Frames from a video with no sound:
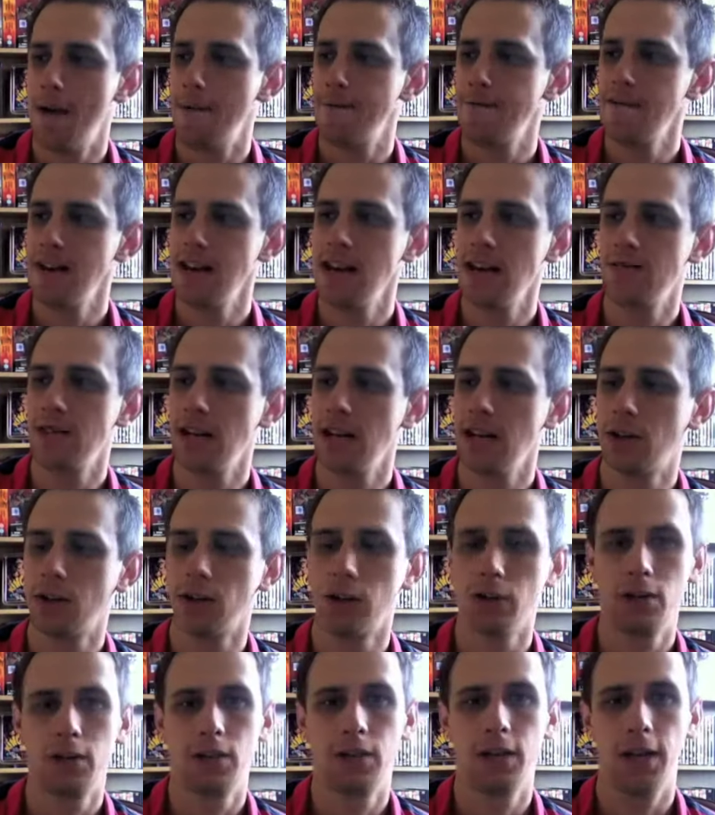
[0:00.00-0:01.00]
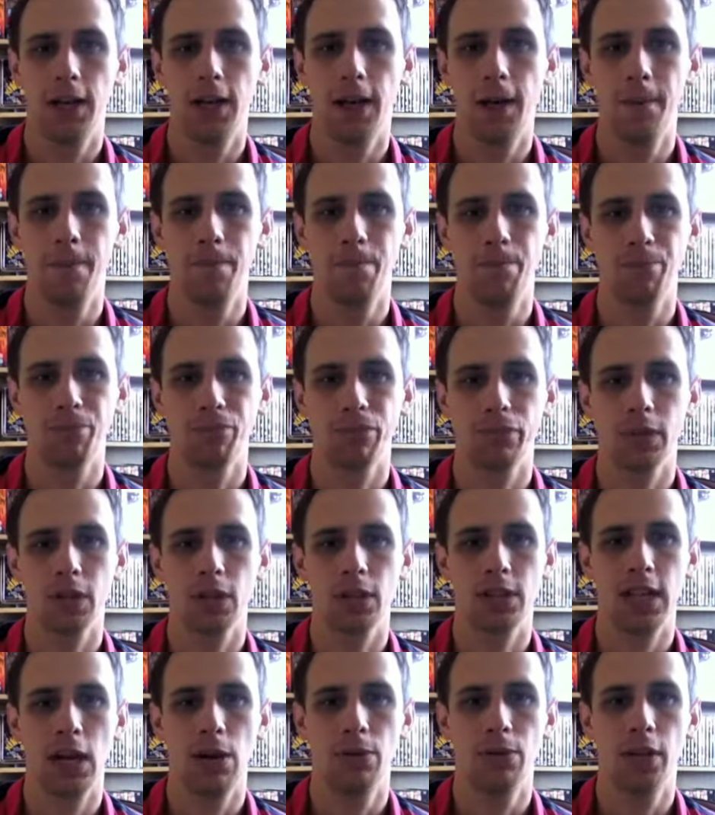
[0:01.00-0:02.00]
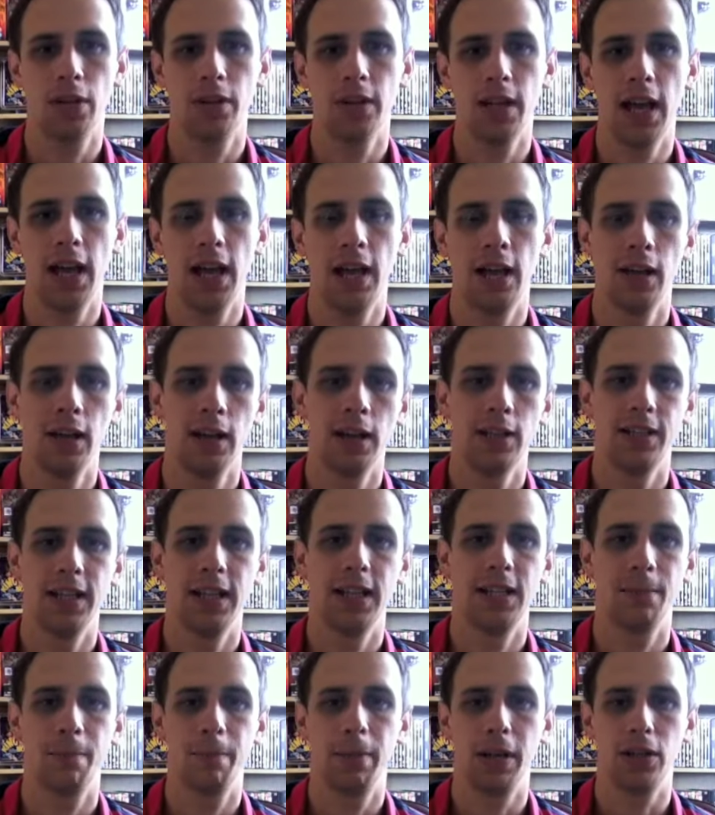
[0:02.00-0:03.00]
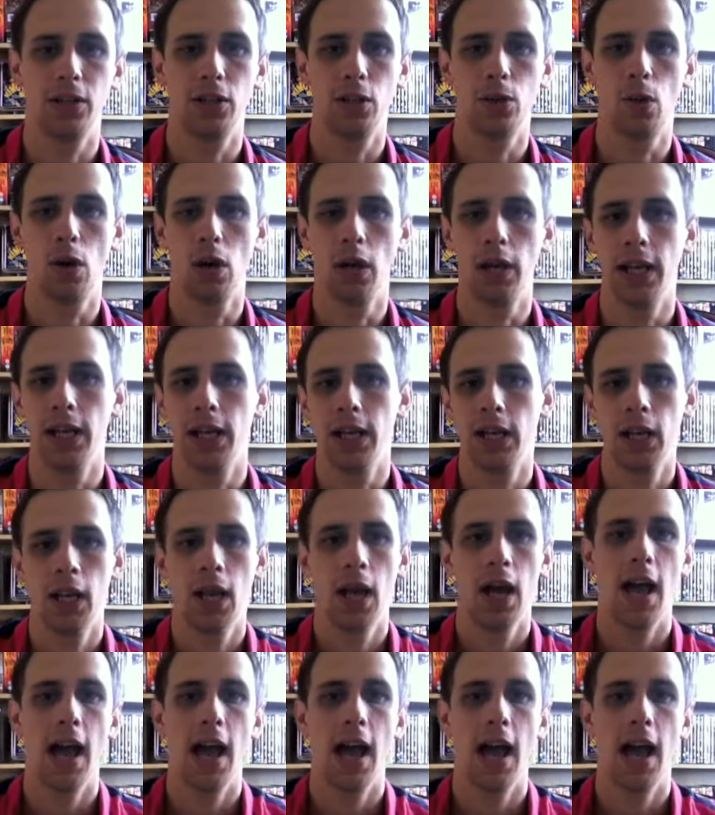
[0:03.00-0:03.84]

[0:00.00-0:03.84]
Really good sound on there, decent picture quality.